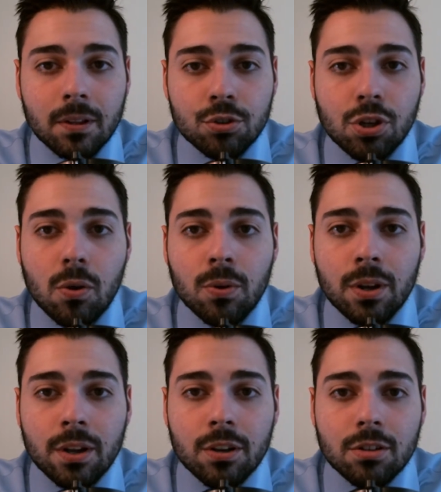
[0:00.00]
So
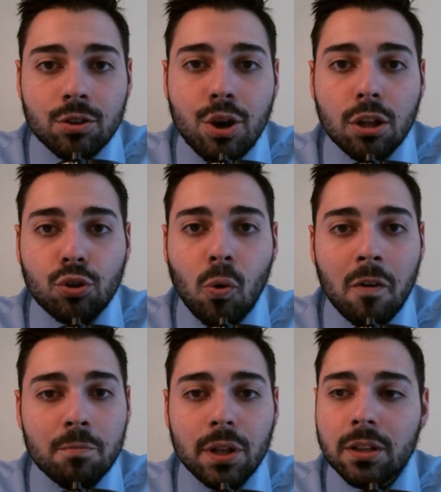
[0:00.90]
you got
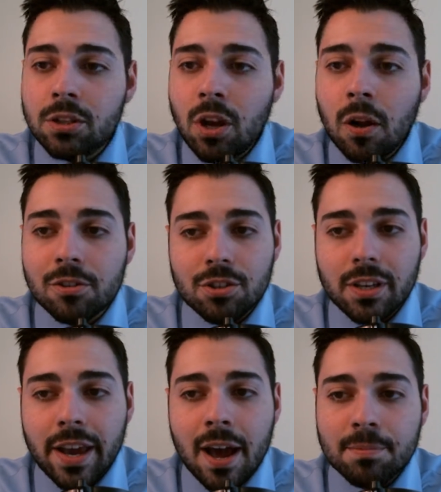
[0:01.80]
$12 million in
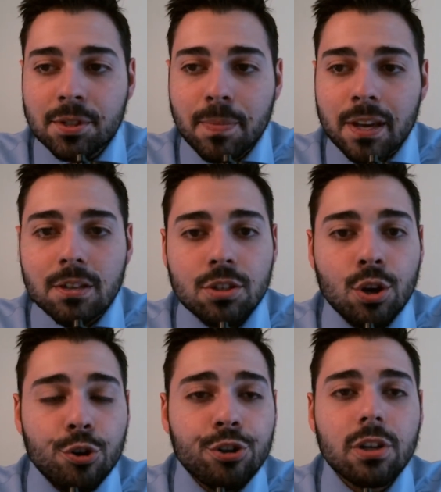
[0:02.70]
cap space.
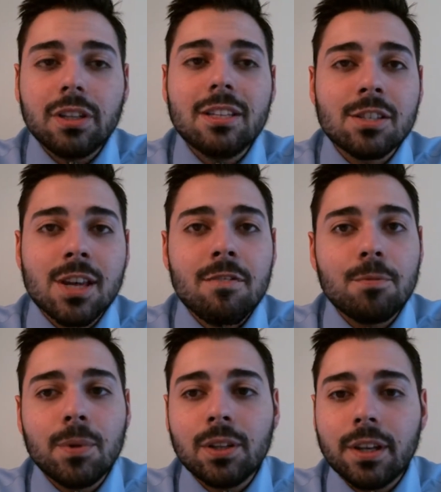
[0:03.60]
You delete 7
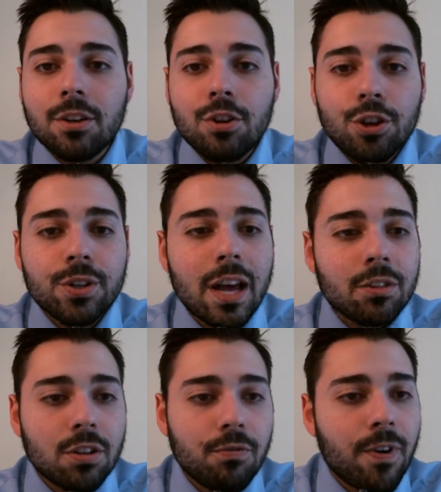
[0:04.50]
million, you're down
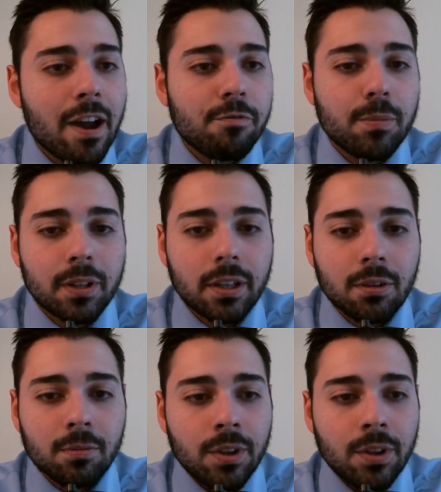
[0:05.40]
to 5 million.